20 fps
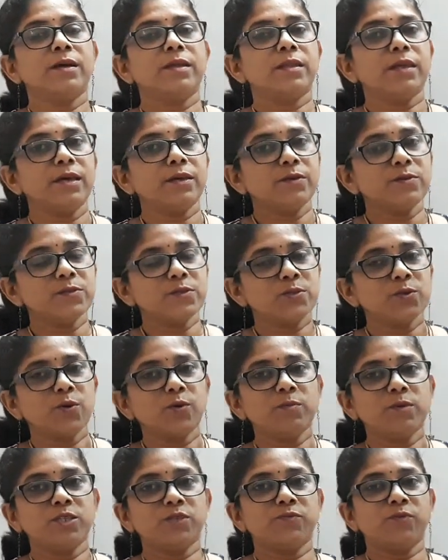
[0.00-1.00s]
Thank you so
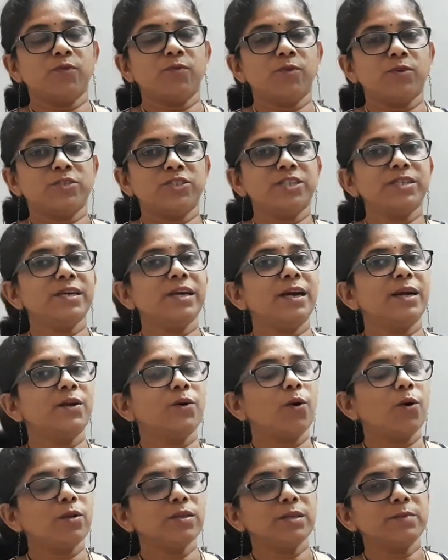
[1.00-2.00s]
much for watching, and
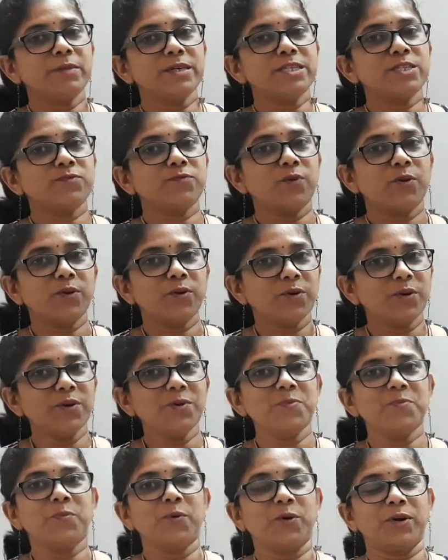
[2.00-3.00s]
all the best for your
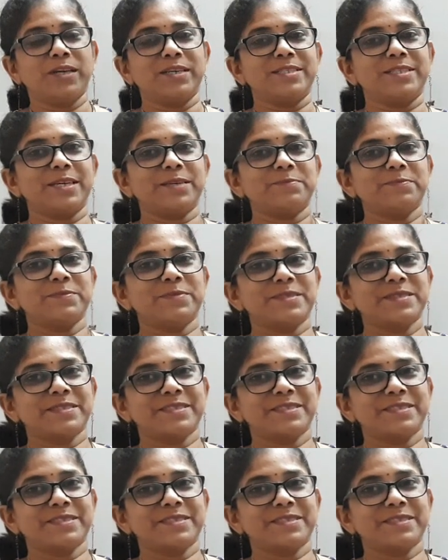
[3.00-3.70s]
board exams.